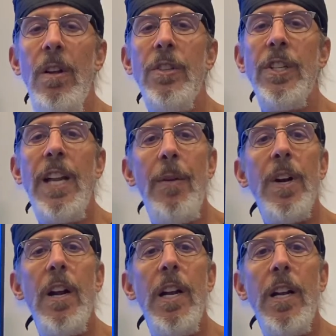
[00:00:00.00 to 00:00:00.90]
So now we're
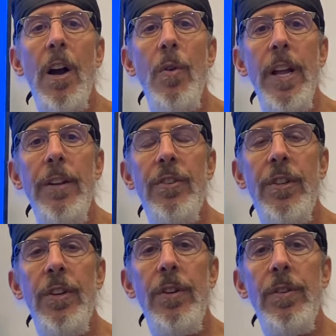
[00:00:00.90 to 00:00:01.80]
gonna go
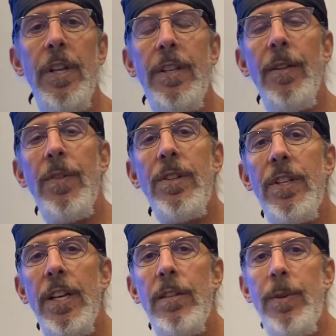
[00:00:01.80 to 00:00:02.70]
into the
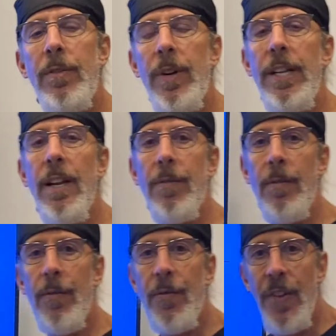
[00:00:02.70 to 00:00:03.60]
differences between different
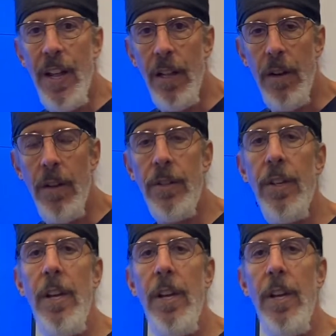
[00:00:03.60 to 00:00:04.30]
fillers